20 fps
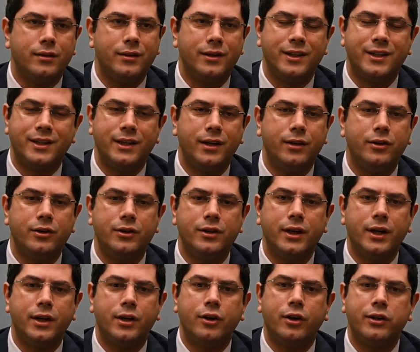It's either
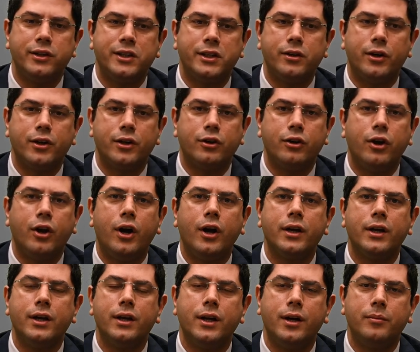they start
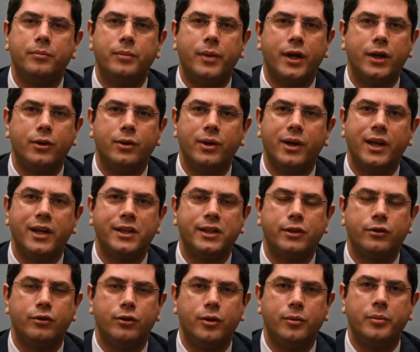clogging up by
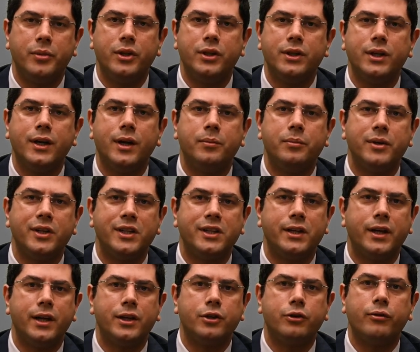cholesterol, building up
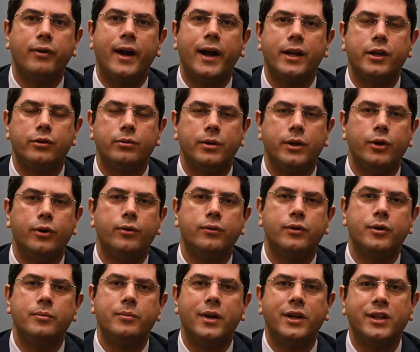inside gradually
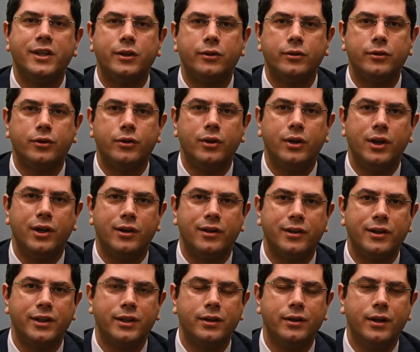over months or two
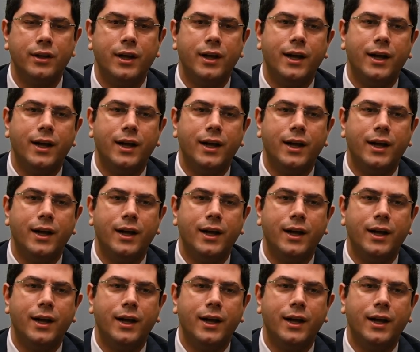years,